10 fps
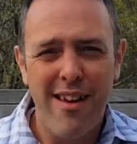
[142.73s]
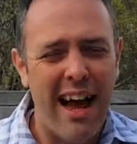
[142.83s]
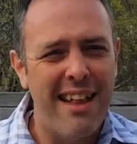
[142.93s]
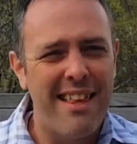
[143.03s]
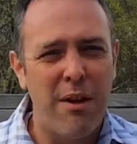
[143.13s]

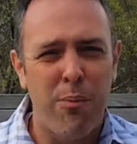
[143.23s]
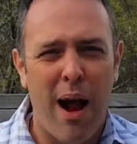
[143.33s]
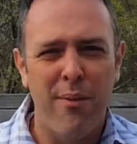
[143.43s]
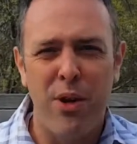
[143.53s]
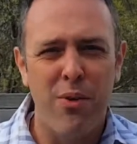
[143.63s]
I think
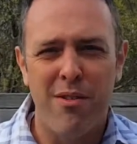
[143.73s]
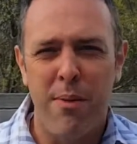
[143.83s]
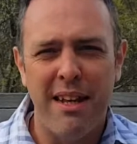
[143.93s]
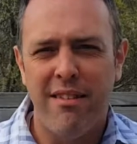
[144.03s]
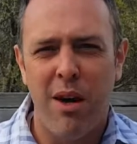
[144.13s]
probably it was
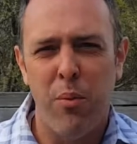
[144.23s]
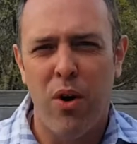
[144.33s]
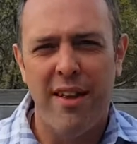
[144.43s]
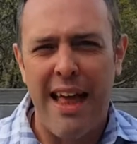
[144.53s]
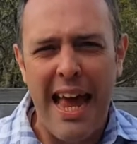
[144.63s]
made
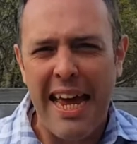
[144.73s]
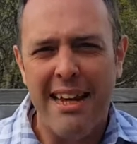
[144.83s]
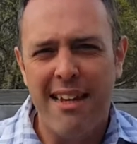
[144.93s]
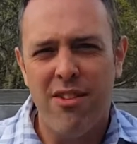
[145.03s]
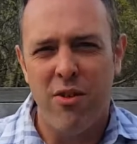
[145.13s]
somewhere in the
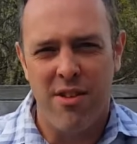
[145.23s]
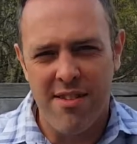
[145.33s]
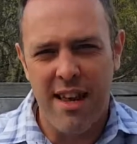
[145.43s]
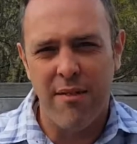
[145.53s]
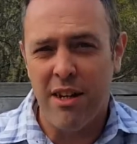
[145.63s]
80s or the
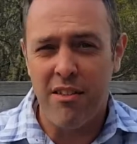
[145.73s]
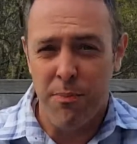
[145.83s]
70s.